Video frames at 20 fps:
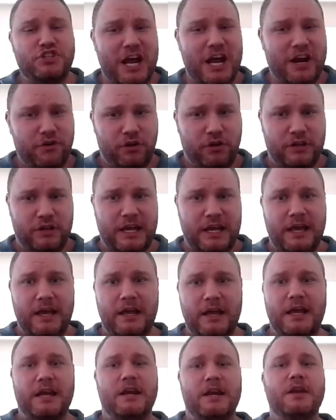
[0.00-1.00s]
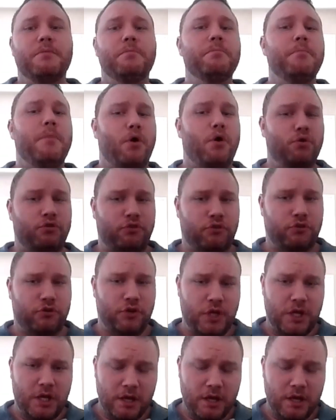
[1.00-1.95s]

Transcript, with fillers: generally, in most